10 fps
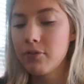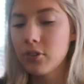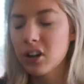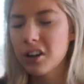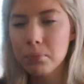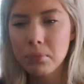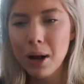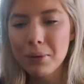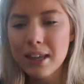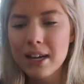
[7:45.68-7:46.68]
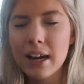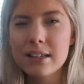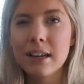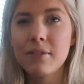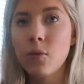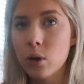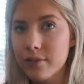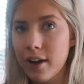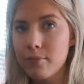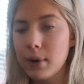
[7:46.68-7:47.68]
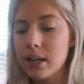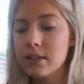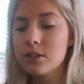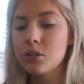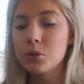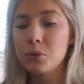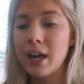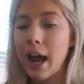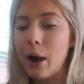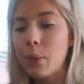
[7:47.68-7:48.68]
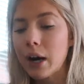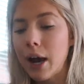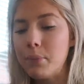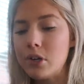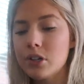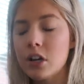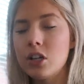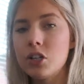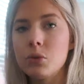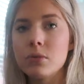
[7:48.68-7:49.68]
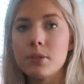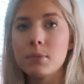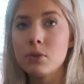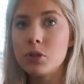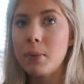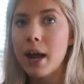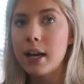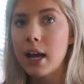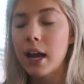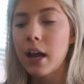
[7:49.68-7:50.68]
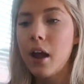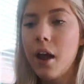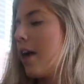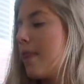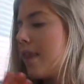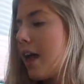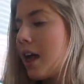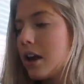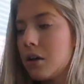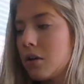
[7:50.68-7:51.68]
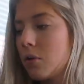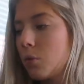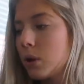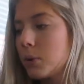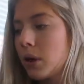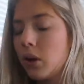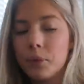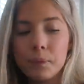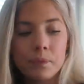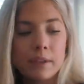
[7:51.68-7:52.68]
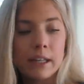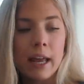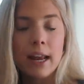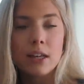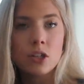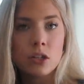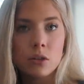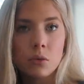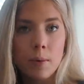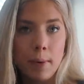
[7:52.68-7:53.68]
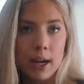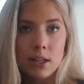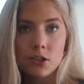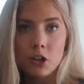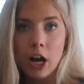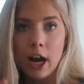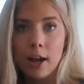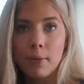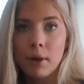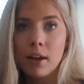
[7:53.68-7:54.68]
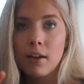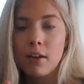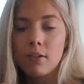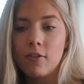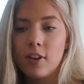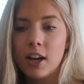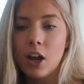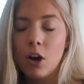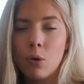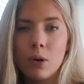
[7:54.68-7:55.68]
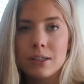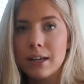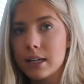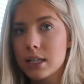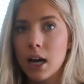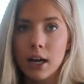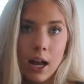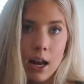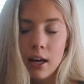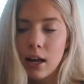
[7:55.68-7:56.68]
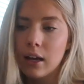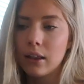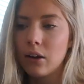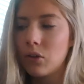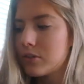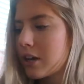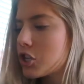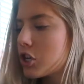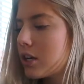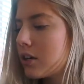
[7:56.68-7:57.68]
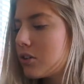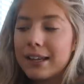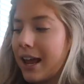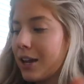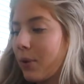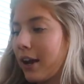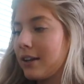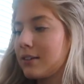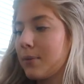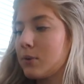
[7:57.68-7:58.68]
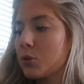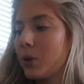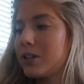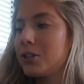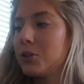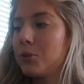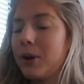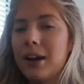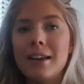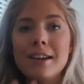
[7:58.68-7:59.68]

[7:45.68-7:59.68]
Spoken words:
for probably the next like 45 minutes to an hour, I'm just gonna do some YouTube editing, and then we will get into my Instagram video TikTok editing little session. Anyways, I'm just going to